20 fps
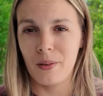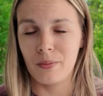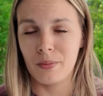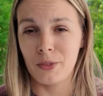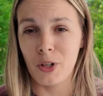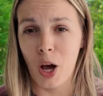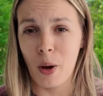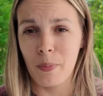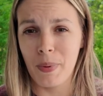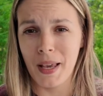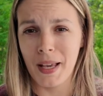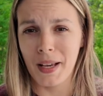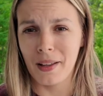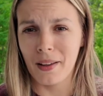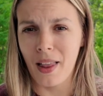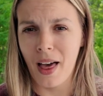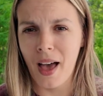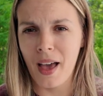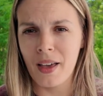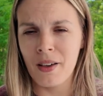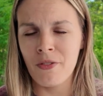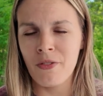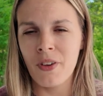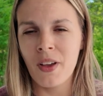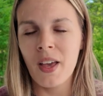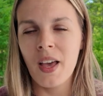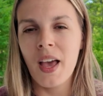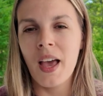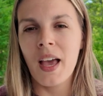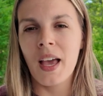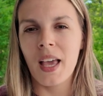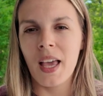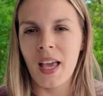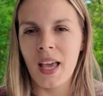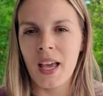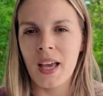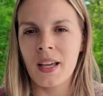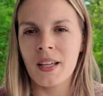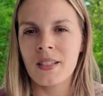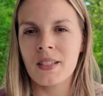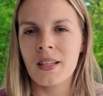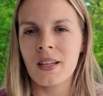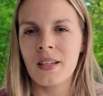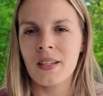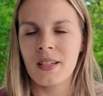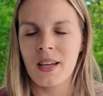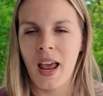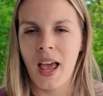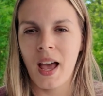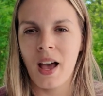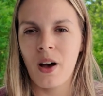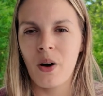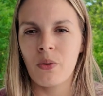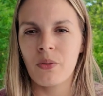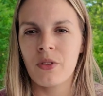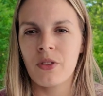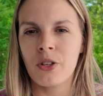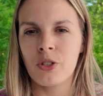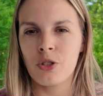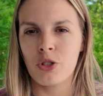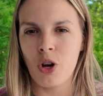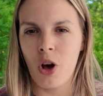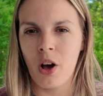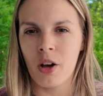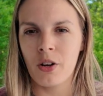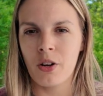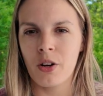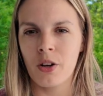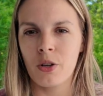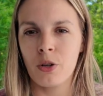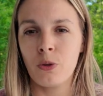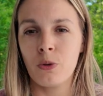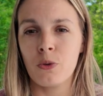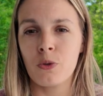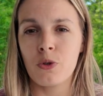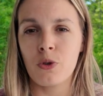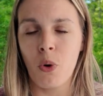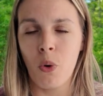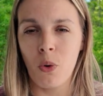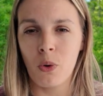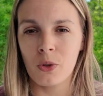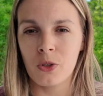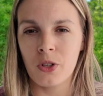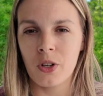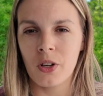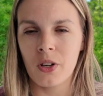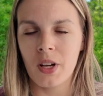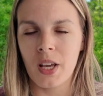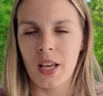not being alive, and now the daughter, who's older,